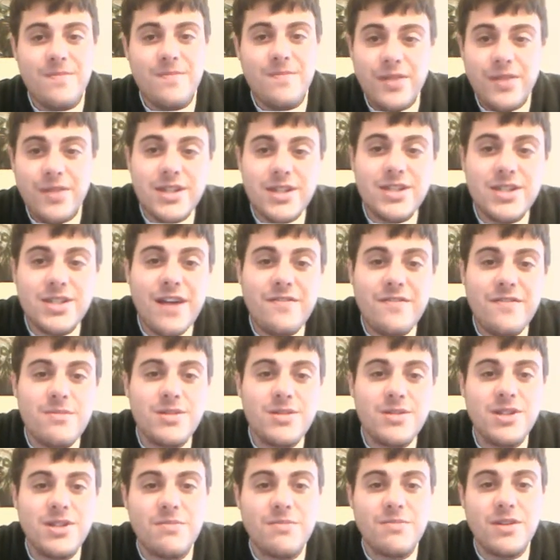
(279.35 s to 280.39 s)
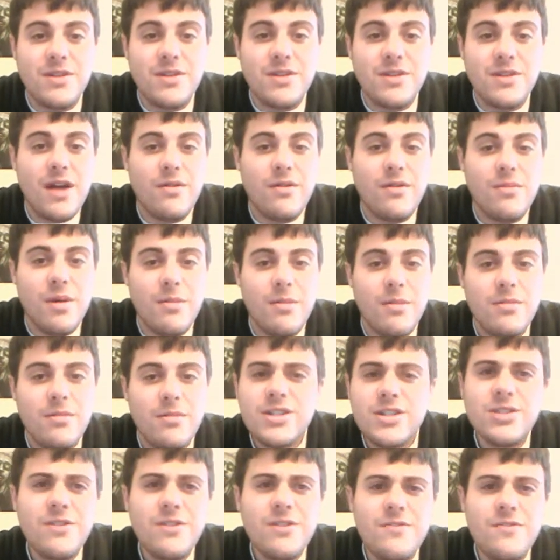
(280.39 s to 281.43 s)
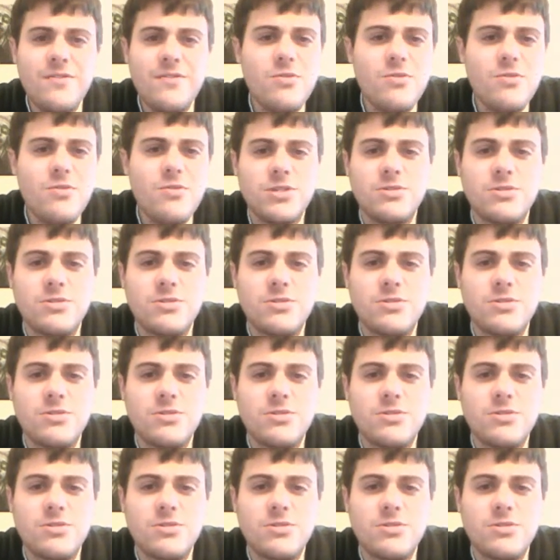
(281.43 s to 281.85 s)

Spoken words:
It doesn't have to be something you can't remember. Just a few words